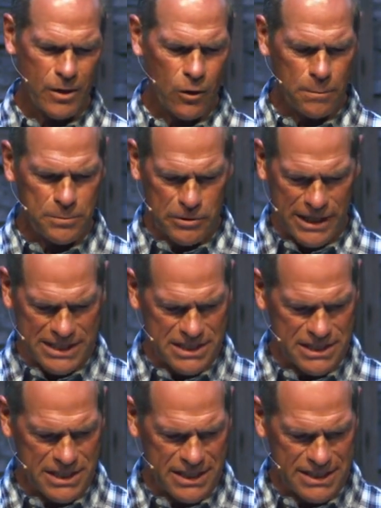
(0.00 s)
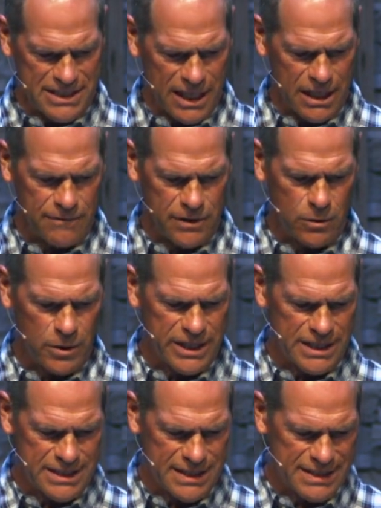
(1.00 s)
Oh, precious in the sight of the Lord
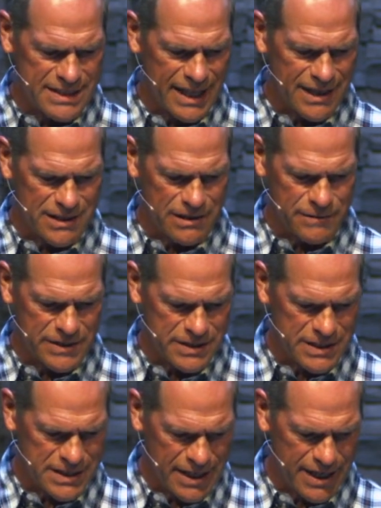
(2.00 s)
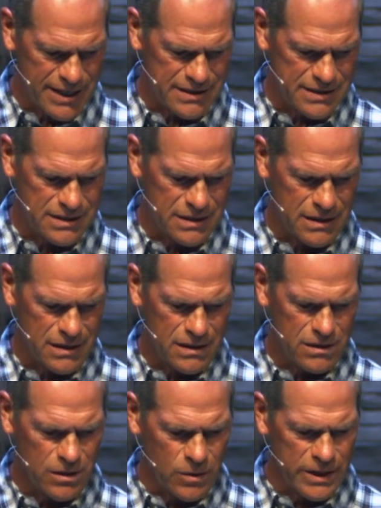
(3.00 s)
is the death of his saints.
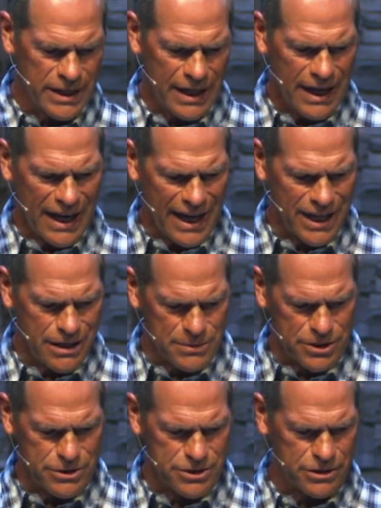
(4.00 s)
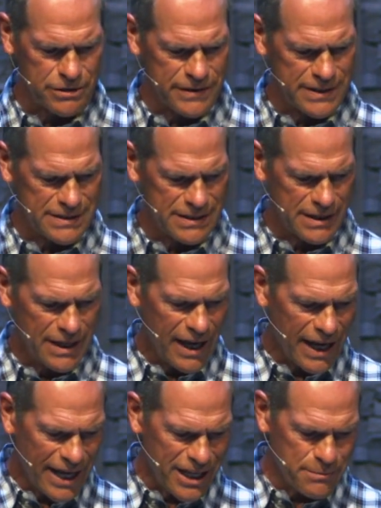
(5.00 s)
Lord, I am your servant.
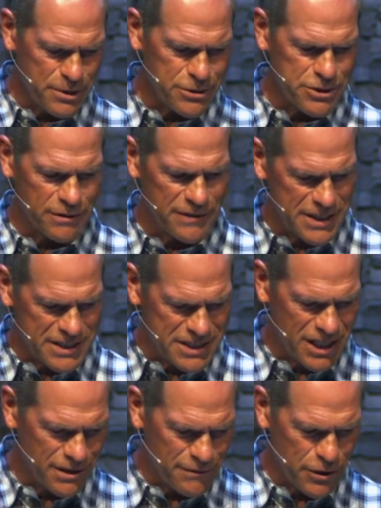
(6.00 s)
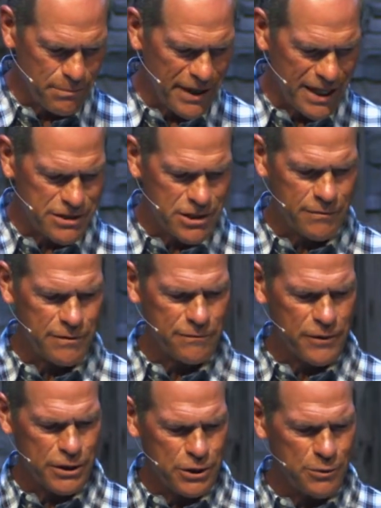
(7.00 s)
I am your servant, the son of your maidservant,
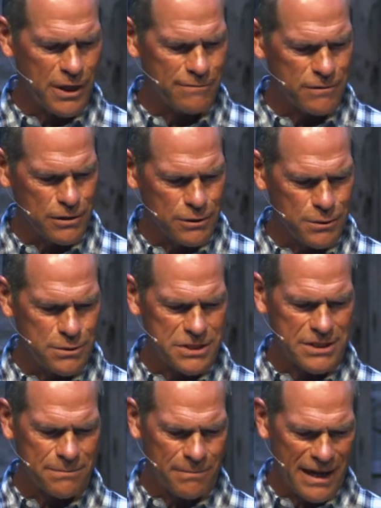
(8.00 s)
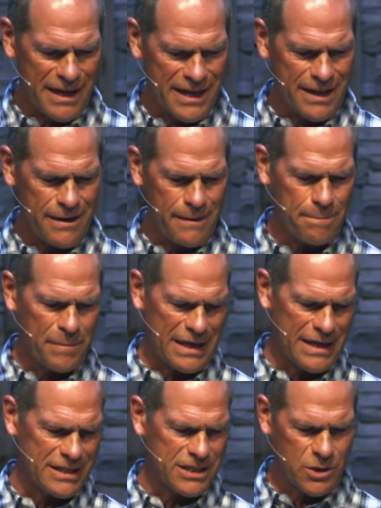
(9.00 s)
for you have loosed my
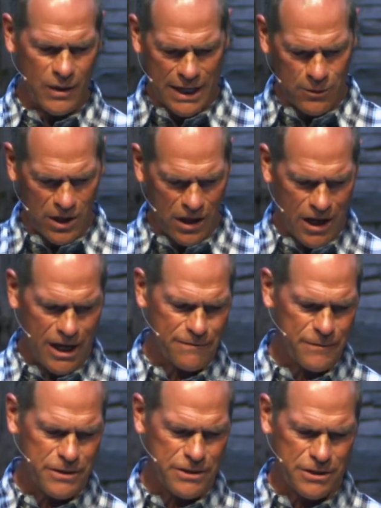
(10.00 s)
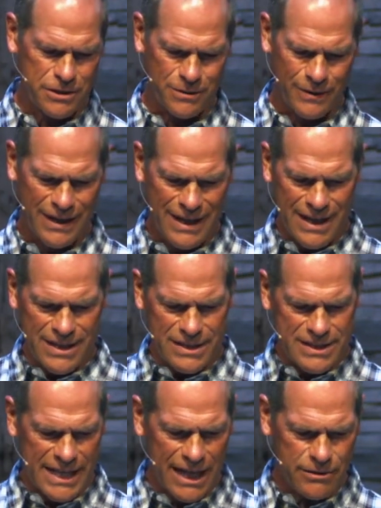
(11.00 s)
bonds. So I will offer to you the
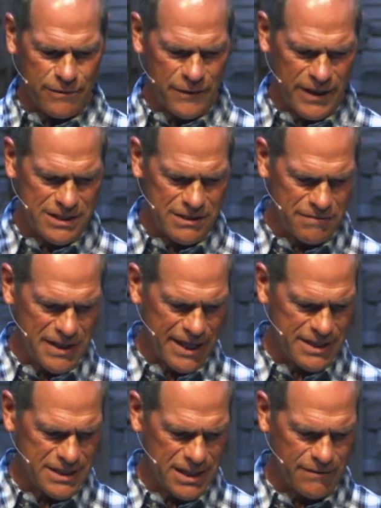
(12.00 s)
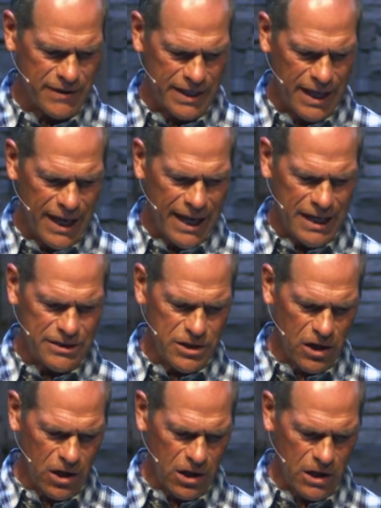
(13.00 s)
sacrifice of thanksgiving and
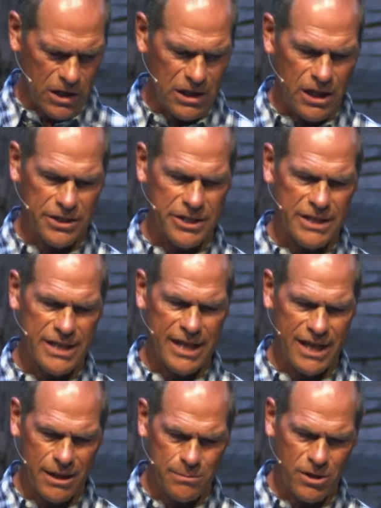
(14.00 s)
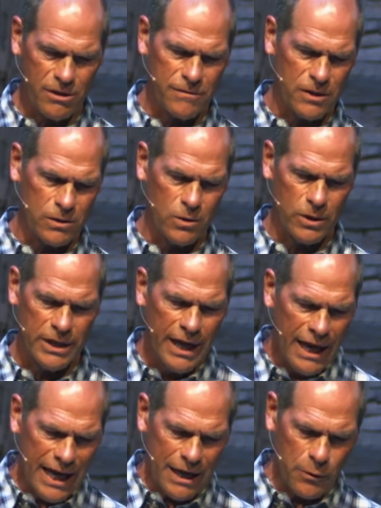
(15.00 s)
call on the name of the Lord.
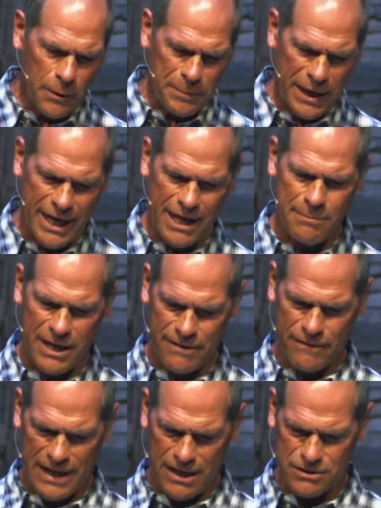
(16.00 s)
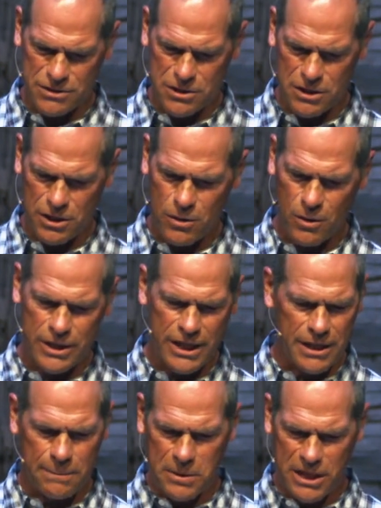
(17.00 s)
I will pay my vows to the Lord
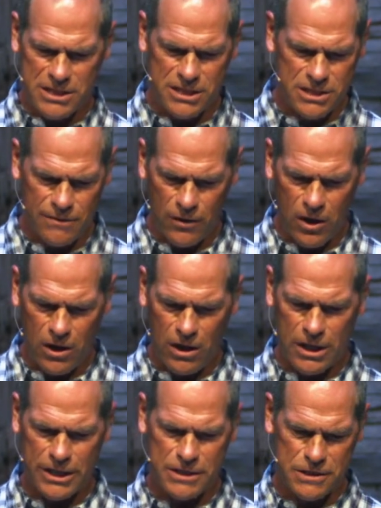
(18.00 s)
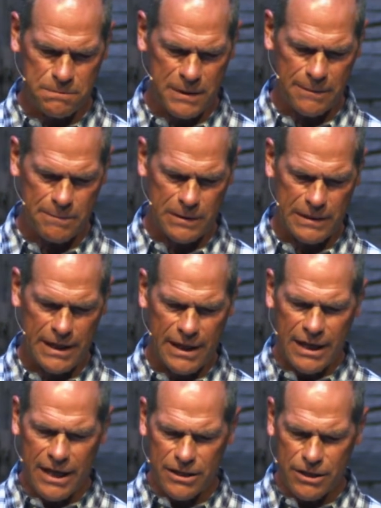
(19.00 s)
in the presence of all his people,
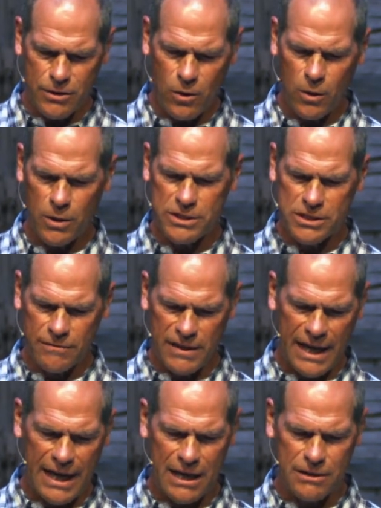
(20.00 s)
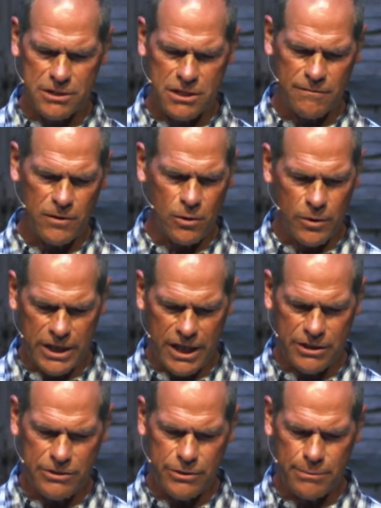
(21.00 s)
in the courts of the house of the Lord,
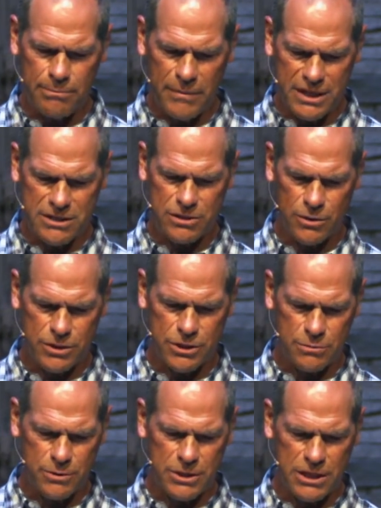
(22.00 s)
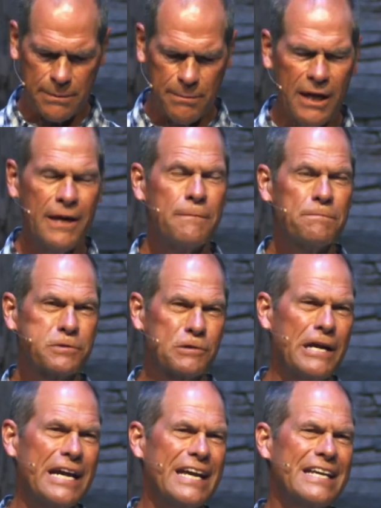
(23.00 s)
in your midst, O Jerusalem.
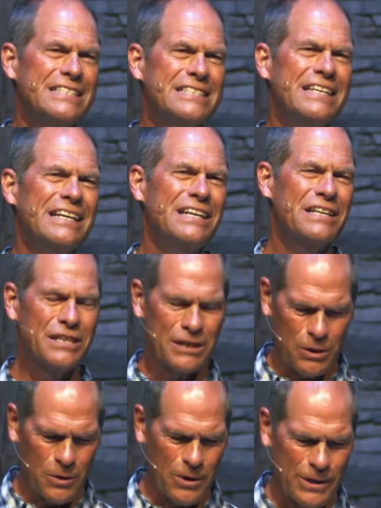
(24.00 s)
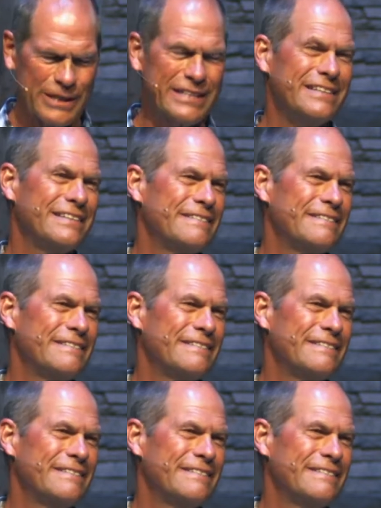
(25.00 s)
Praise the Lord.